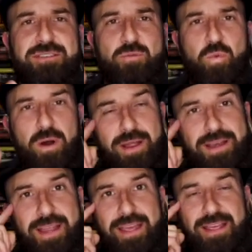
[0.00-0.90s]
And
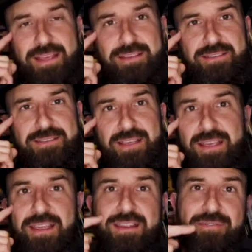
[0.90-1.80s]
one is
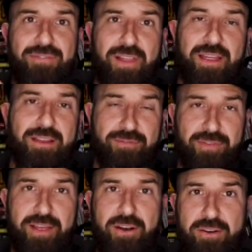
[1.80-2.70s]
it can
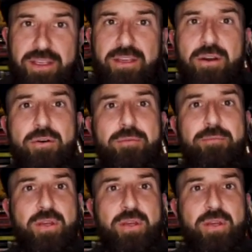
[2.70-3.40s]
inflate our ego,